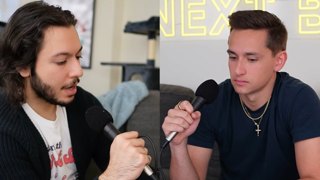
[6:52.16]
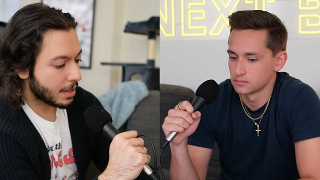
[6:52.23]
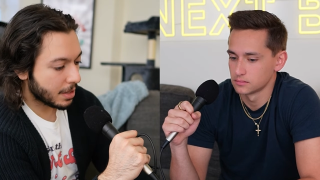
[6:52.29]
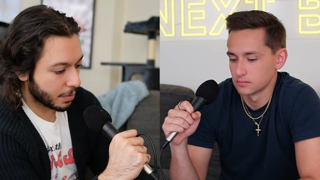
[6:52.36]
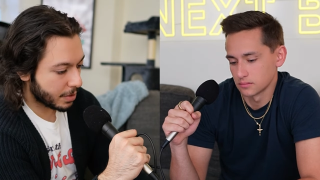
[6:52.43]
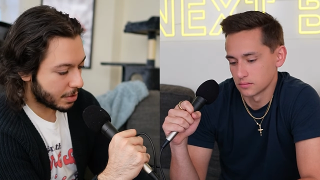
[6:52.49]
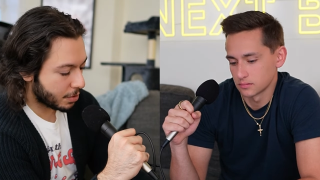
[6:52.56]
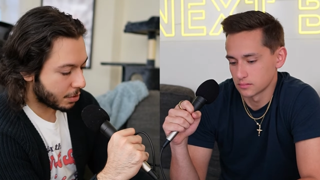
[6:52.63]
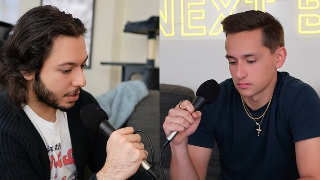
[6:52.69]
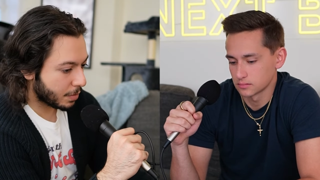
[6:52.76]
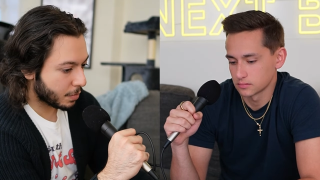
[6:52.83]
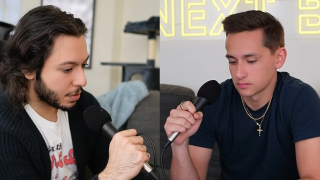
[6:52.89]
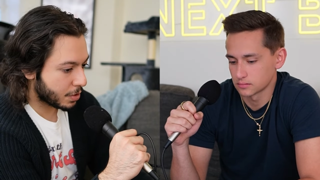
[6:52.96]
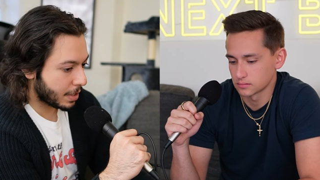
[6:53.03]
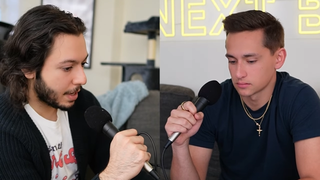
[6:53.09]
Speaker 1: the research
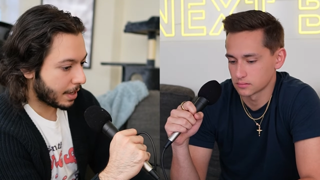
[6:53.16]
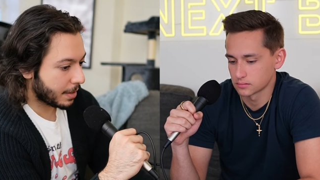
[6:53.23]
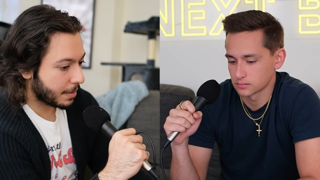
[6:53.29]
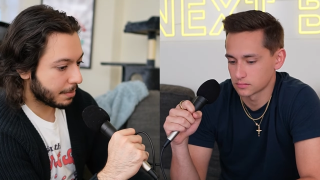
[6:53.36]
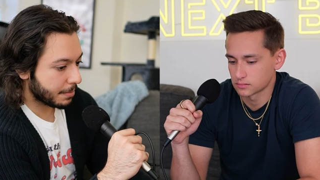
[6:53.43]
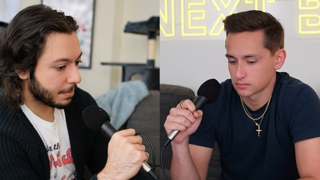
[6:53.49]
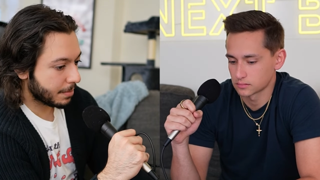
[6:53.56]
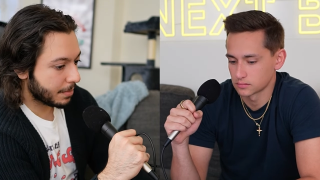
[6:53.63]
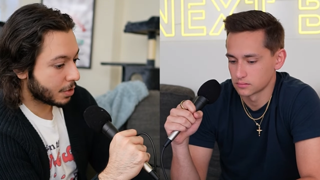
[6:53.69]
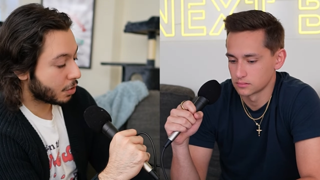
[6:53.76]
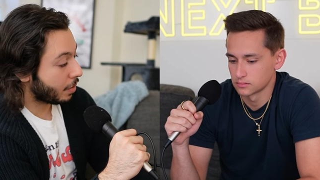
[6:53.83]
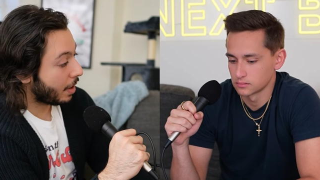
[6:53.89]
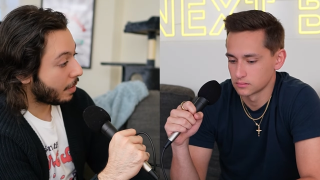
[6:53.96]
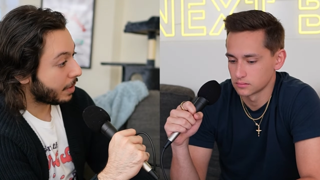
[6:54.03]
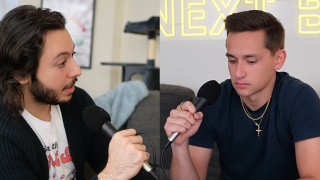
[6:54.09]
team was saying
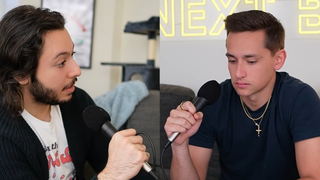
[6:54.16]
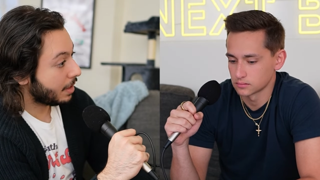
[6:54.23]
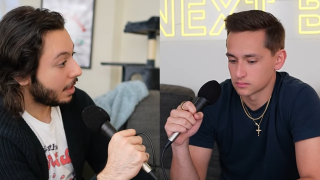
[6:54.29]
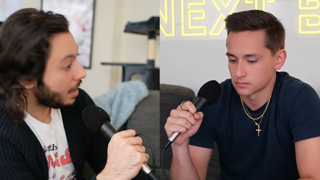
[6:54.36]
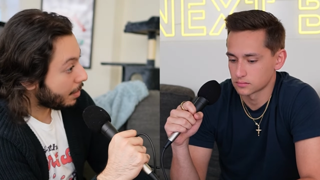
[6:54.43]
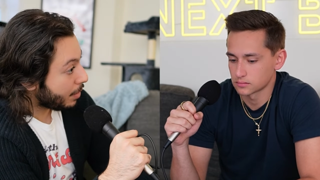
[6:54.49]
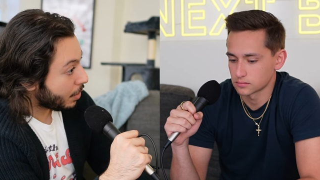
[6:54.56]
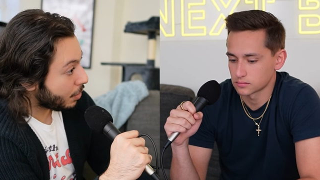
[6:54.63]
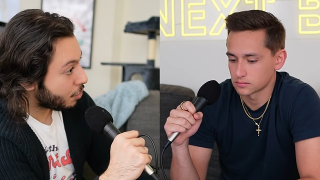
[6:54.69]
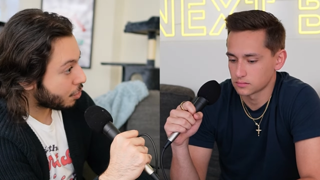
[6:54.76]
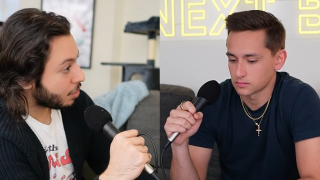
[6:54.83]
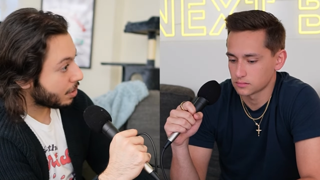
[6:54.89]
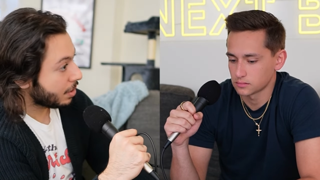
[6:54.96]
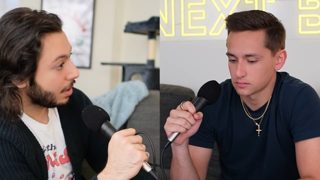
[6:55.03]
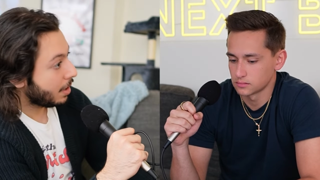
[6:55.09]
it's great we can
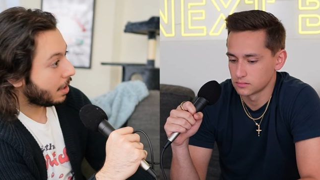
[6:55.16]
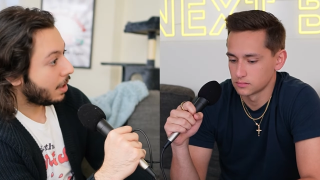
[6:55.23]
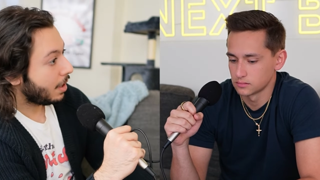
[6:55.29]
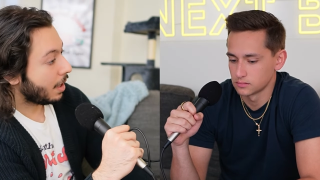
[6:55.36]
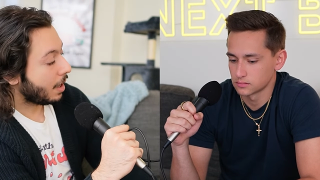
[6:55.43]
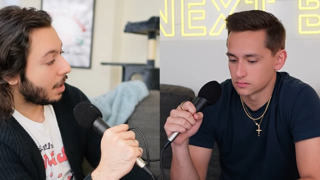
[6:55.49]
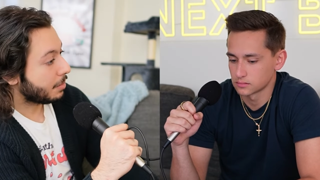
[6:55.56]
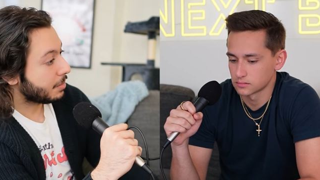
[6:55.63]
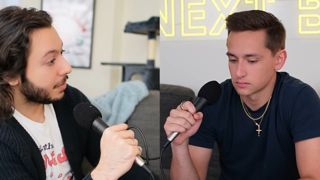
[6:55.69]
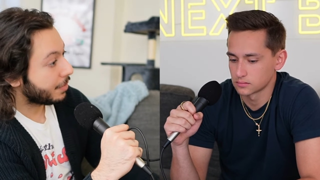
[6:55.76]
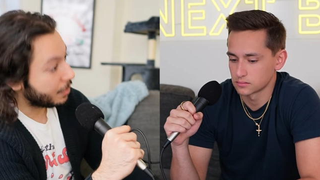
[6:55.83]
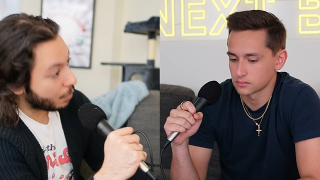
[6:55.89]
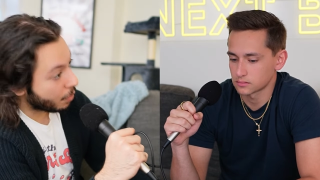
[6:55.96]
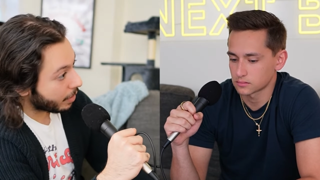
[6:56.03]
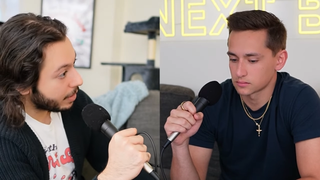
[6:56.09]
image um,
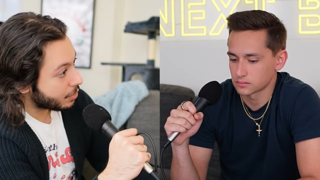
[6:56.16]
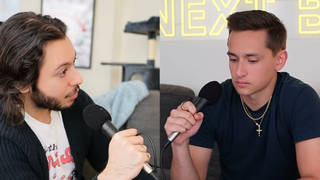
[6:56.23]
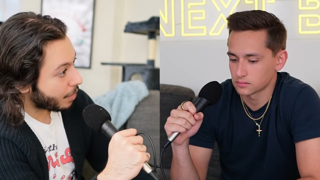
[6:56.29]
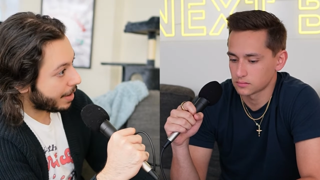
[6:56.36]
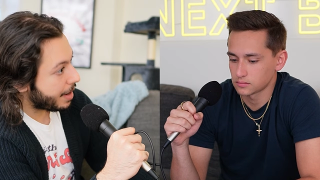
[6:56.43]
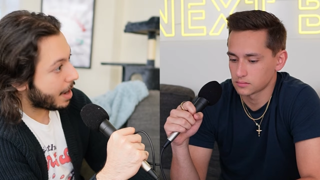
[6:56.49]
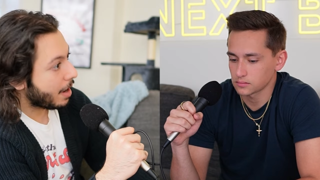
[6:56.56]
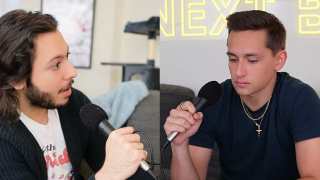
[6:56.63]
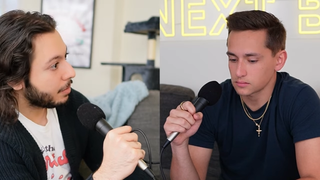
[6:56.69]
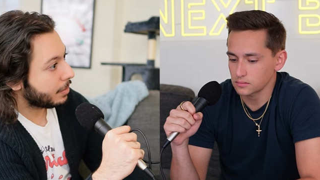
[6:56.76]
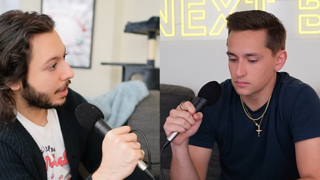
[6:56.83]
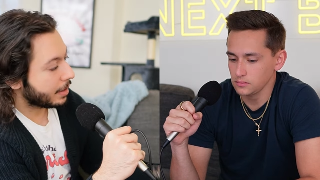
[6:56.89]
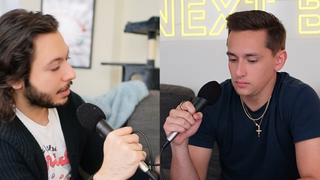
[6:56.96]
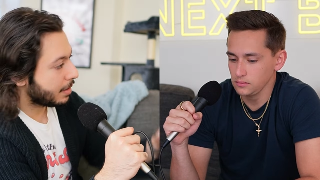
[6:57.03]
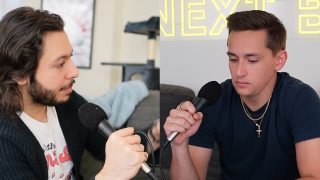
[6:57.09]
different organs right now
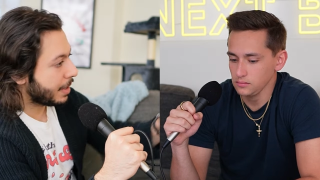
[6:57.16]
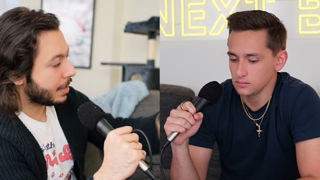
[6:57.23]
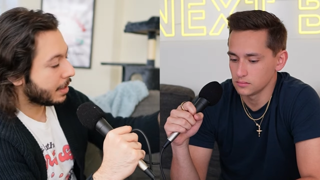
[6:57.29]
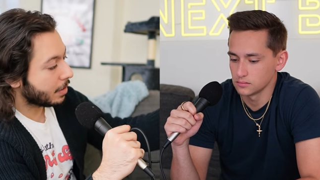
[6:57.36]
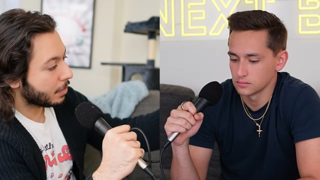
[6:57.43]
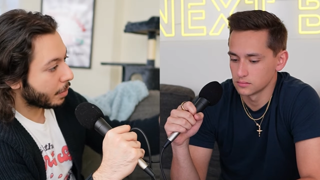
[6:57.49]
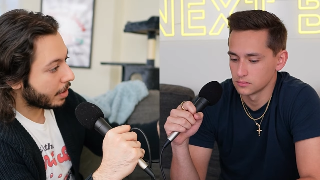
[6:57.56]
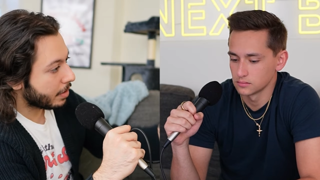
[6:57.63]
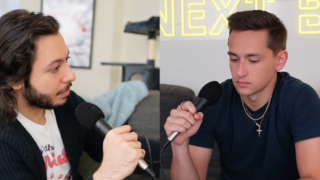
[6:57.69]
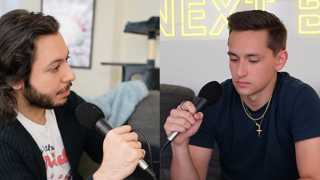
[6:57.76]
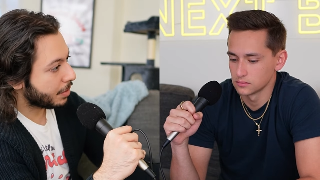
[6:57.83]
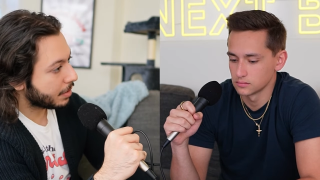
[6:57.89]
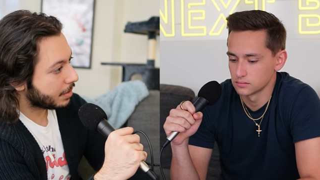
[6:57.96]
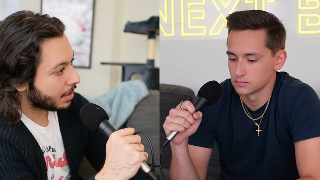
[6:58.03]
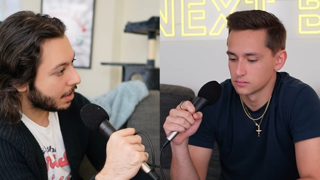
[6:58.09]
like depending on where
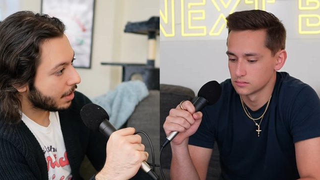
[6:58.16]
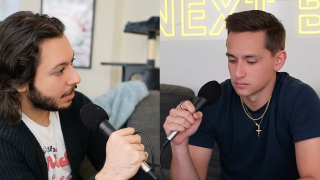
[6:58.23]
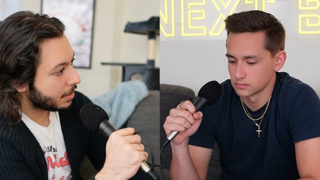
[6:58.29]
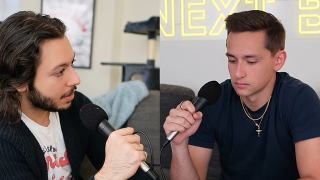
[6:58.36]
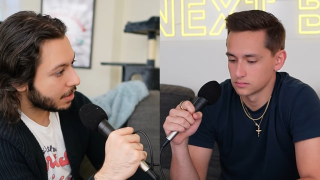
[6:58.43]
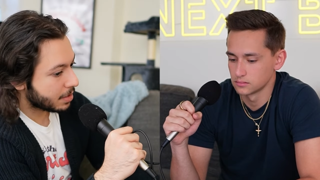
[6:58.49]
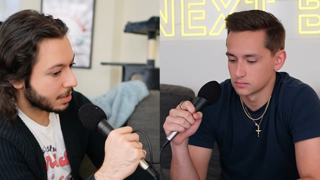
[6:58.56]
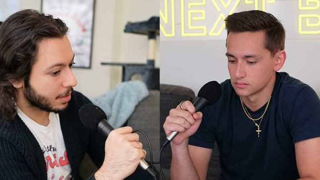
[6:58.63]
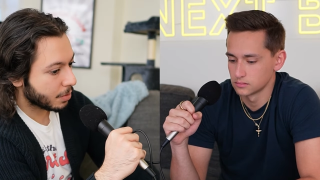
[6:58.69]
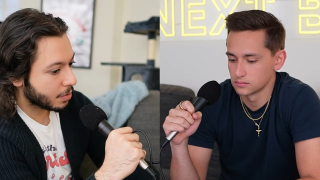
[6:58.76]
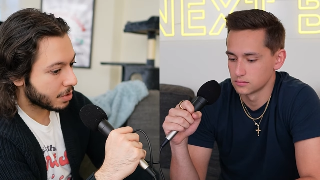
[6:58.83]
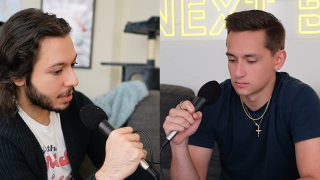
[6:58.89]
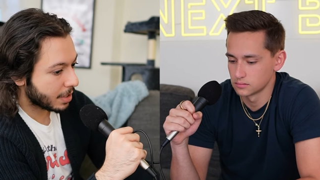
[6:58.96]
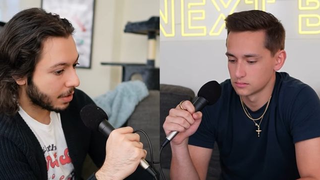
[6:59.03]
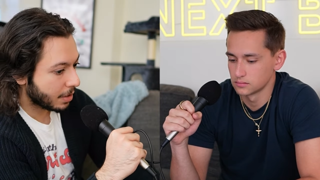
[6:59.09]
you've put the this
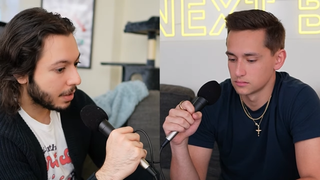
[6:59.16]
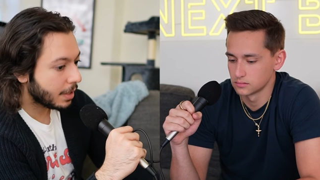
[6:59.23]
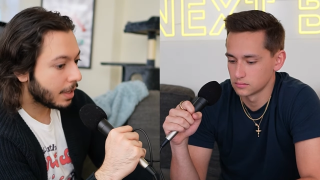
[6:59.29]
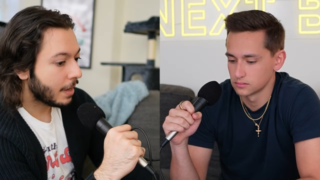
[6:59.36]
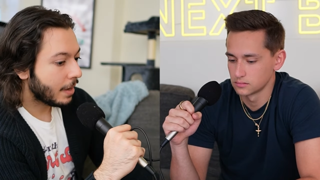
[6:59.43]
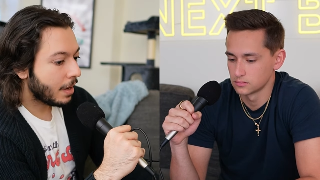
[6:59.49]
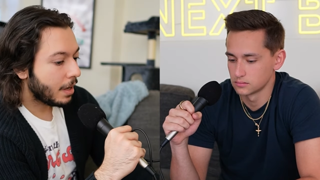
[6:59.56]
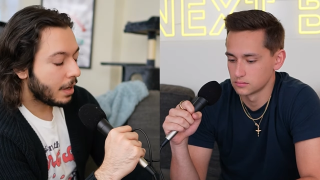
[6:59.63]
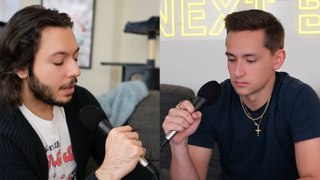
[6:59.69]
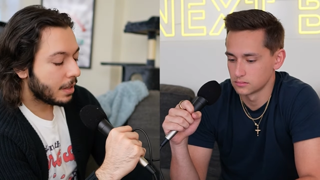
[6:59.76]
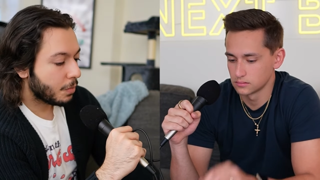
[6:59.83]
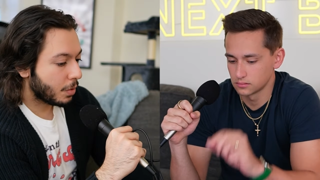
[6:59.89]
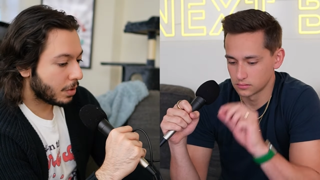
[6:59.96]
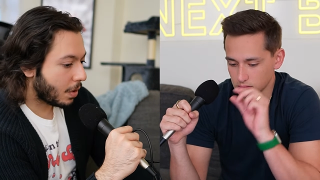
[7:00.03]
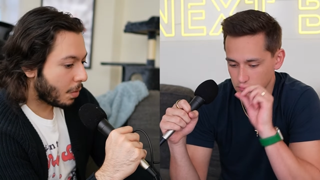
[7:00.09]
little sticker.
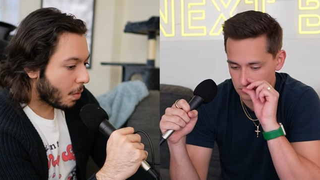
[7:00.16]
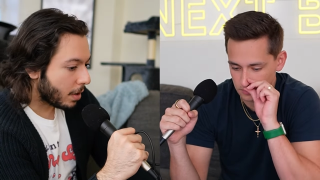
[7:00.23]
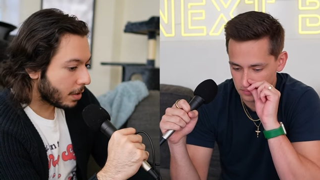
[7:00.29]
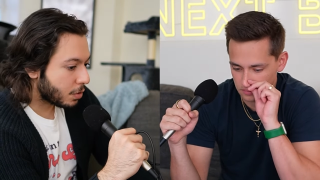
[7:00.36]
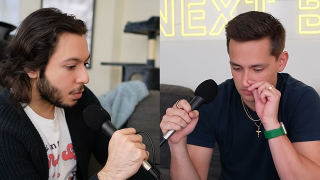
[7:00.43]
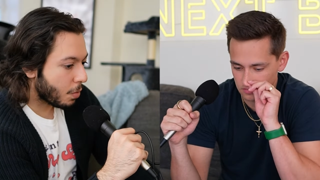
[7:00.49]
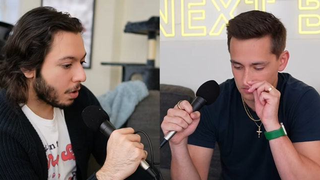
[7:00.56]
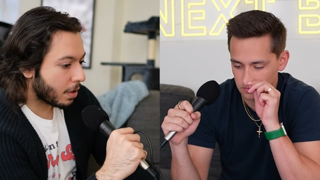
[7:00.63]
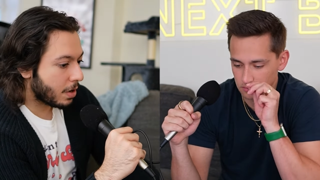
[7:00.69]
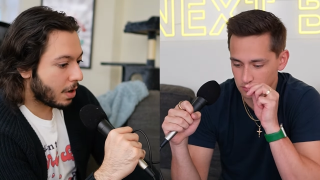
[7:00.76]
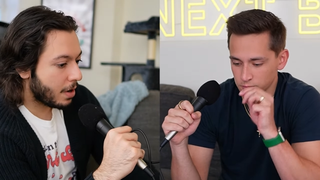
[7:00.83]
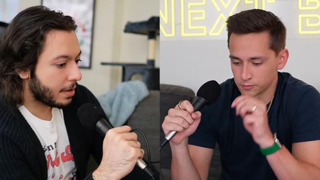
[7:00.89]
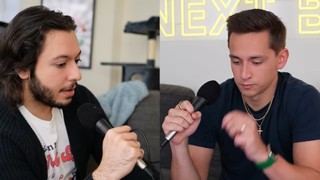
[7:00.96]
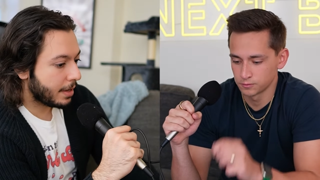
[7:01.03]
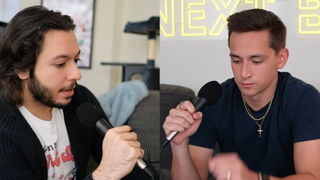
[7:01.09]
What they wanted to work
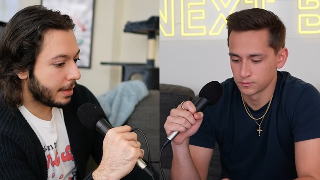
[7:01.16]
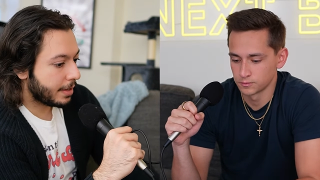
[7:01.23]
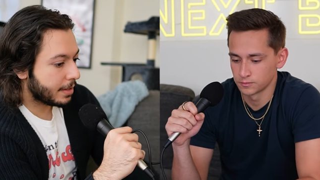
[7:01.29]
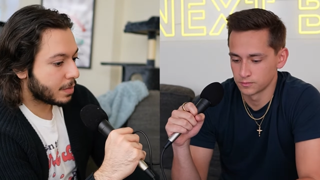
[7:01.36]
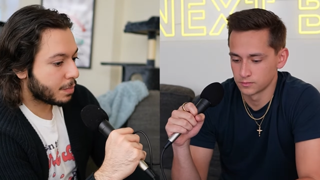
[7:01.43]
on is